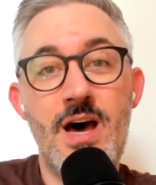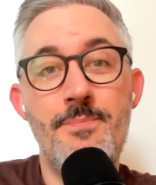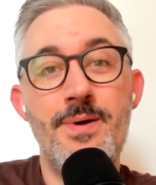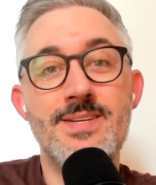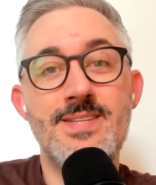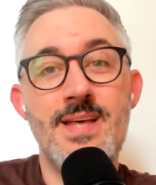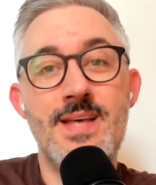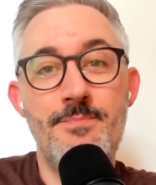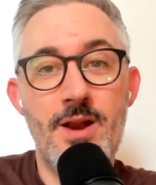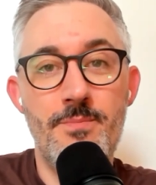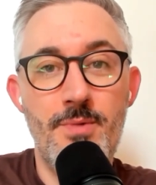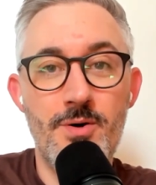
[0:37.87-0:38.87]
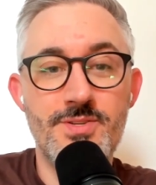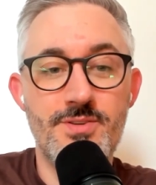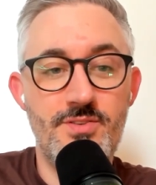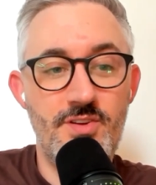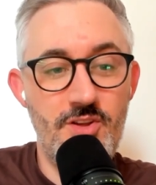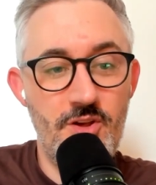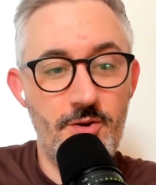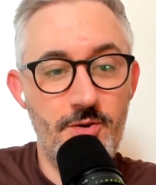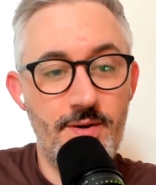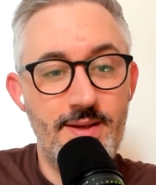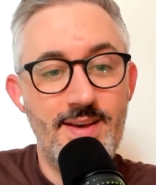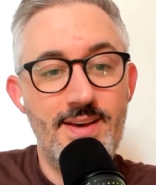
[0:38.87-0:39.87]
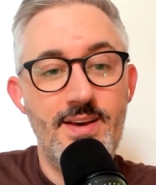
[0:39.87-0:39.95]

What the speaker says: topics that matter most to you.